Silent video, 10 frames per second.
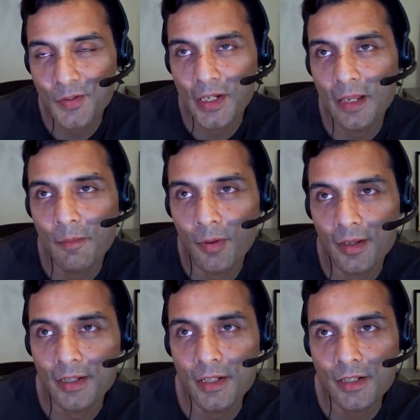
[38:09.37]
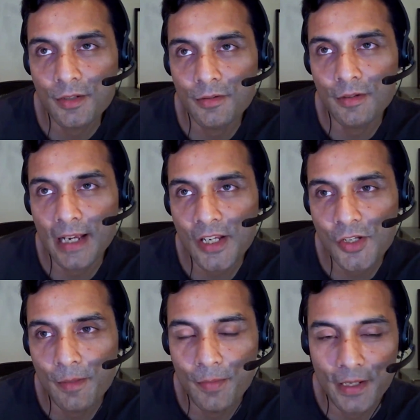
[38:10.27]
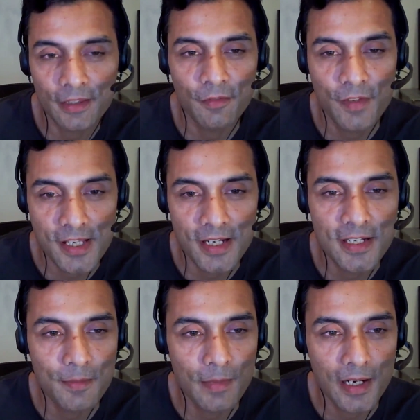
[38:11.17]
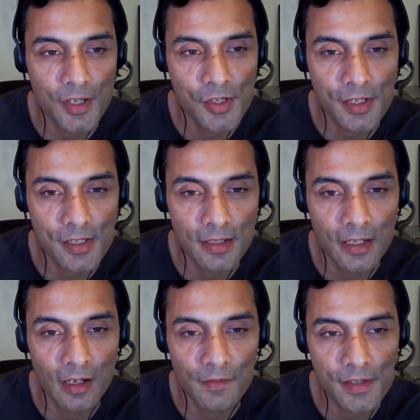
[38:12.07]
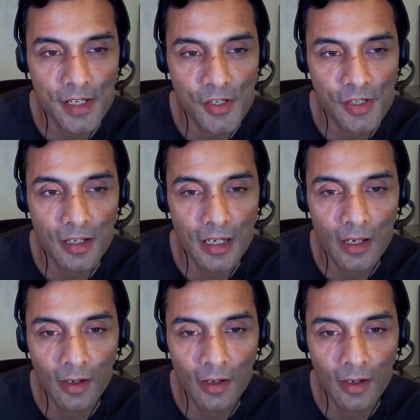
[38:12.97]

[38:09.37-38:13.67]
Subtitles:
really important to actually bring the facility managers in the conversation early